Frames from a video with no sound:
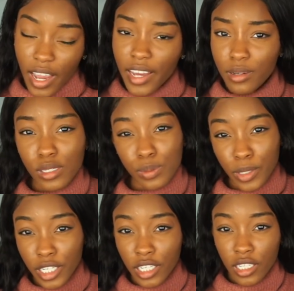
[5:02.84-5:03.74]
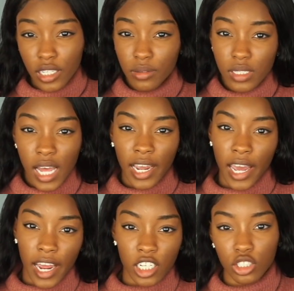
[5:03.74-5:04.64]
It was pretty good. It was like
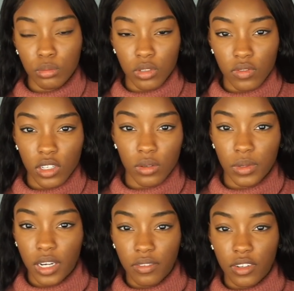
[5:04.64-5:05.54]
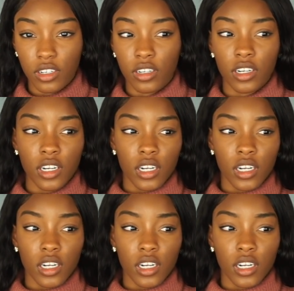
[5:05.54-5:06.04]
an action movie or whatever.